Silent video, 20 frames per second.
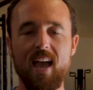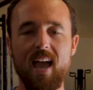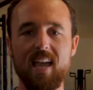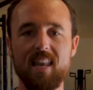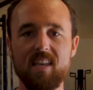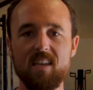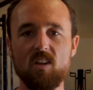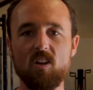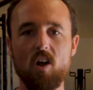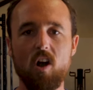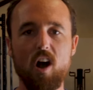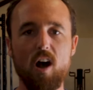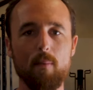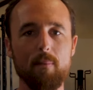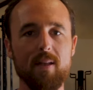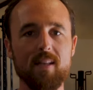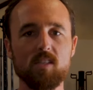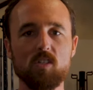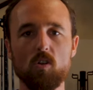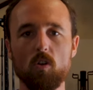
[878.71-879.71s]
Any
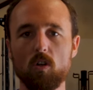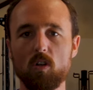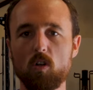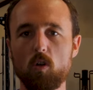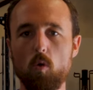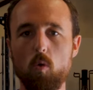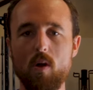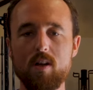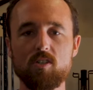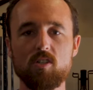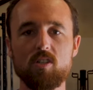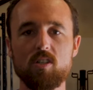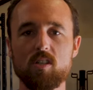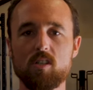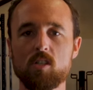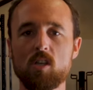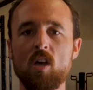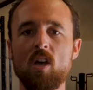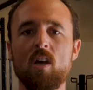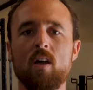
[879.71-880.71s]
comments or
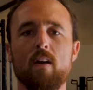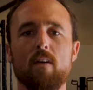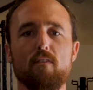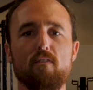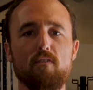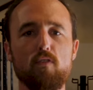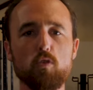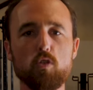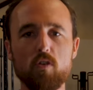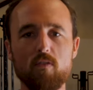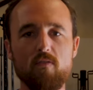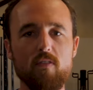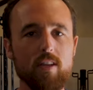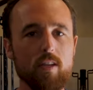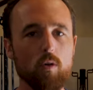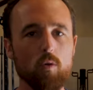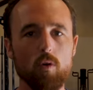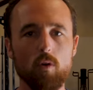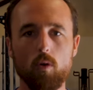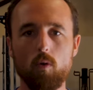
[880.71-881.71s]
questions, future
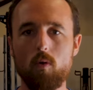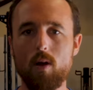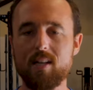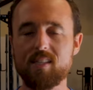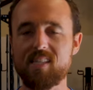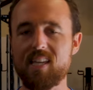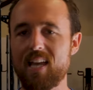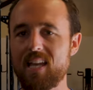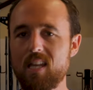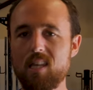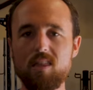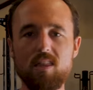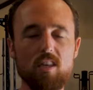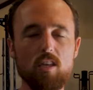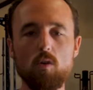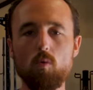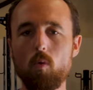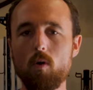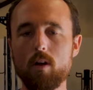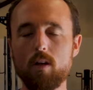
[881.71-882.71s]
video requests,
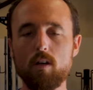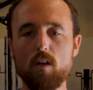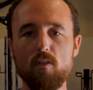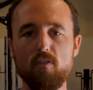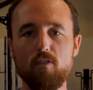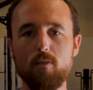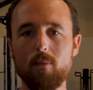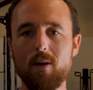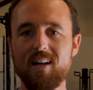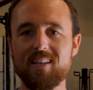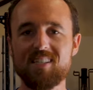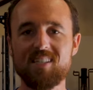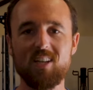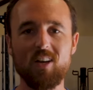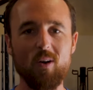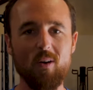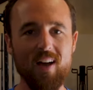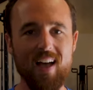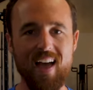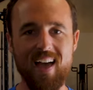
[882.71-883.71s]
anything you want to know from us,
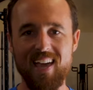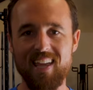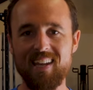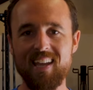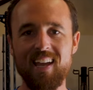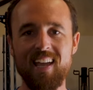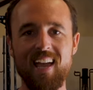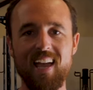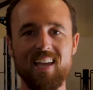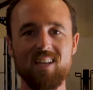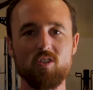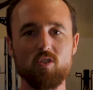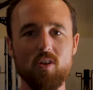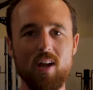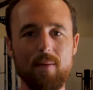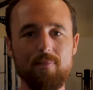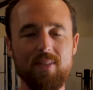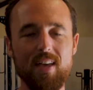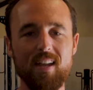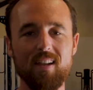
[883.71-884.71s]
go ahead and
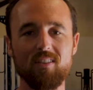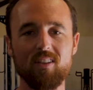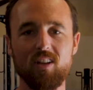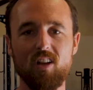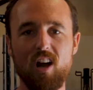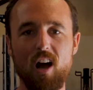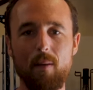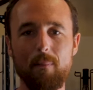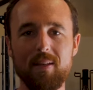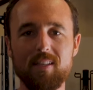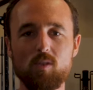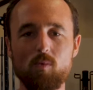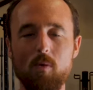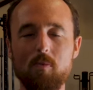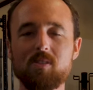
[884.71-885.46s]
drop that in the comments.